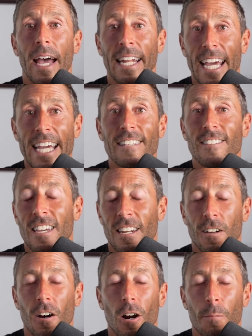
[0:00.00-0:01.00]
an
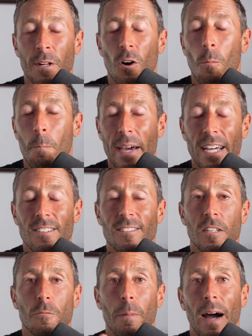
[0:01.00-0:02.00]
eighteen carbon omega
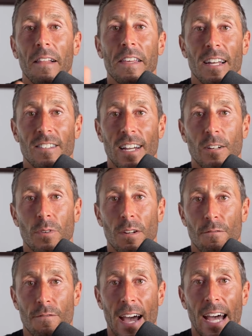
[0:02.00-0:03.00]
six
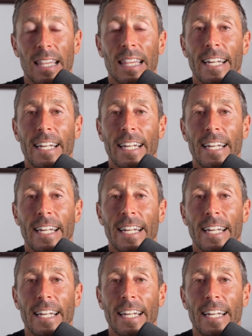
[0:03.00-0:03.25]
polyunsaturated fat.